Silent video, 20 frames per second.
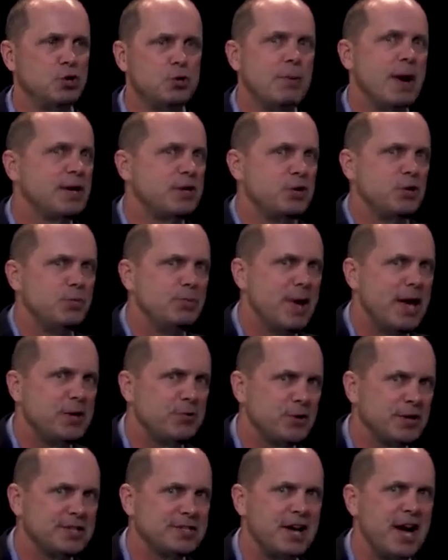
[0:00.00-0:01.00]
2x2
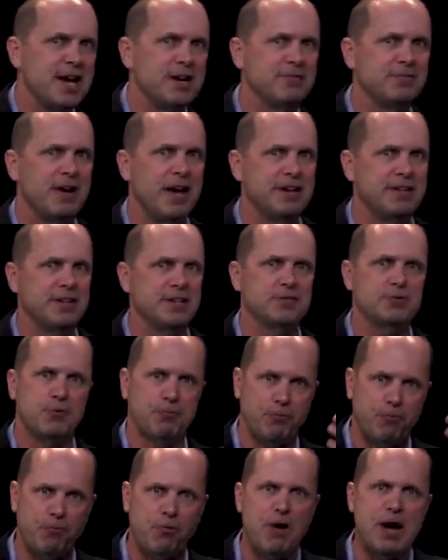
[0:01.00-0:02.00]
matrix kind of ideas
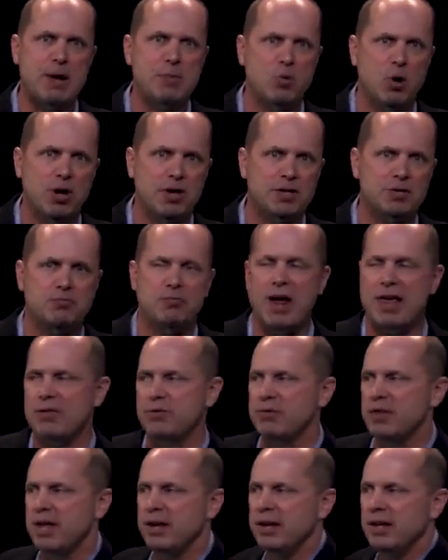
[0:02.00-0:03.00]
or frameworks
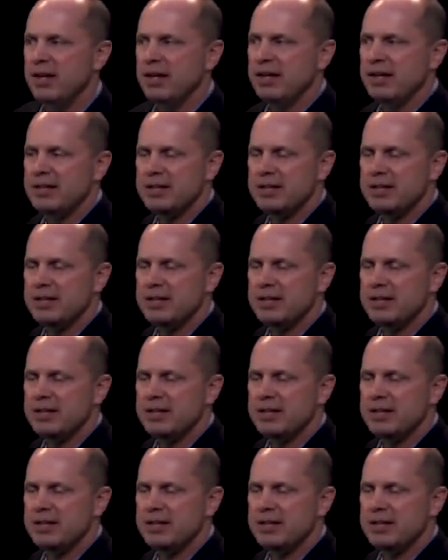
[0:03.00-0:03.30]
rather than